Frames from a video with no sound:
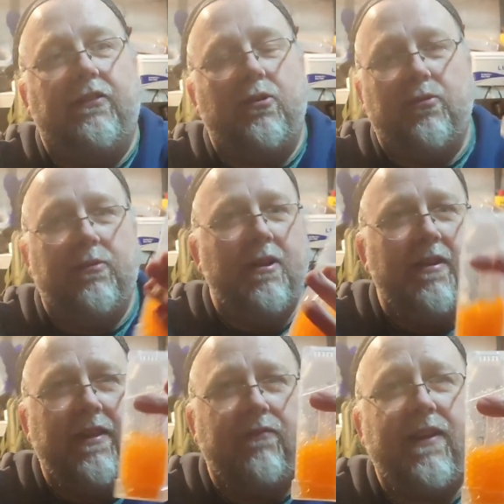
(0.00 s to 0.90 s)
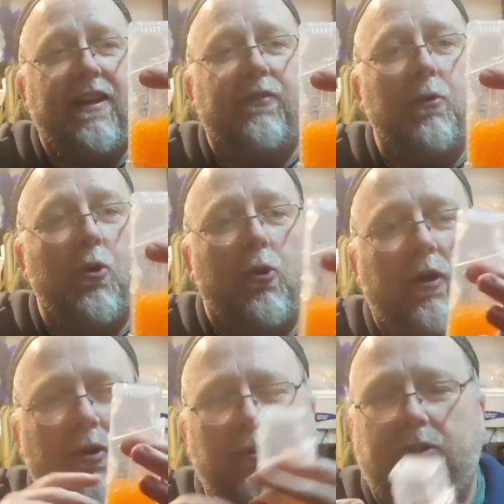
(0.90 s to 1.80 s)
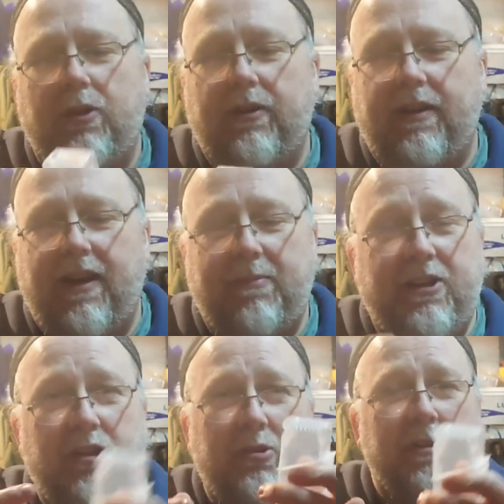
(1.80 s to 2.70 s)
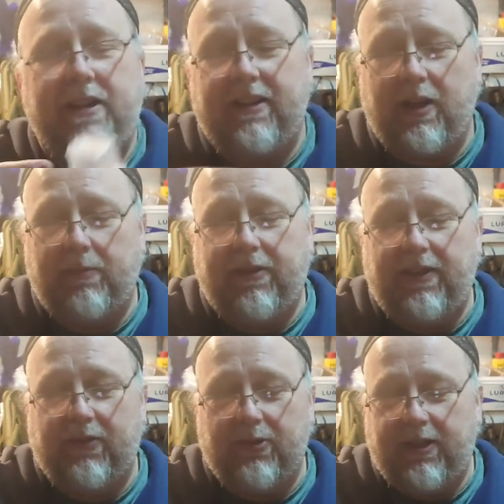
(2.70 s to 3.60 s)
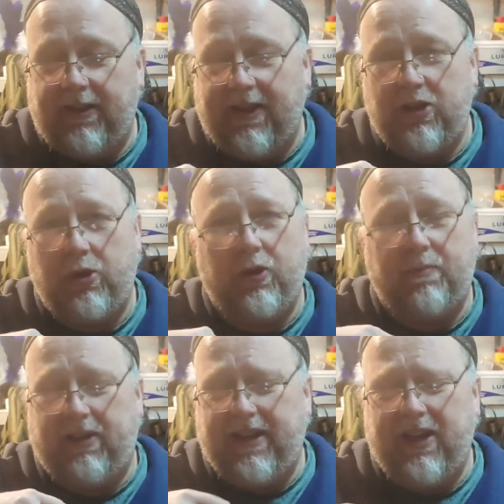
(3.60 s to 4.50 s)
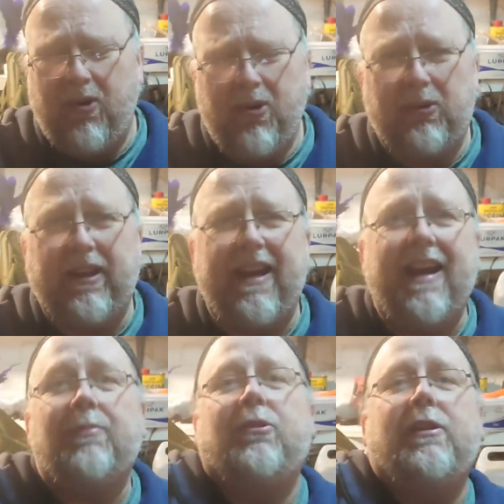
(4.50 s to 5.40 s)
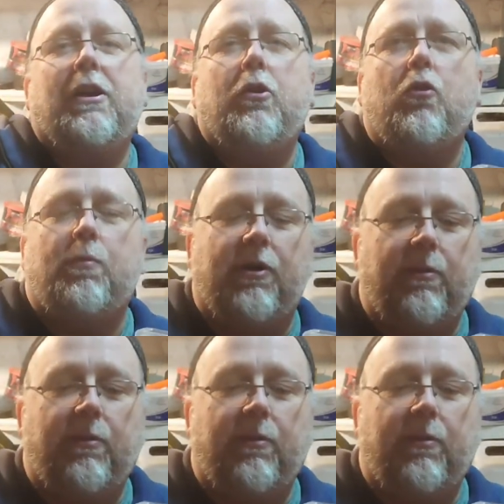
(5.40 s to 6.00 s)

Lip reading: So they're very small, hold a lot. I mean, you'd only need a couple of these on you and you could play all day, absolutely no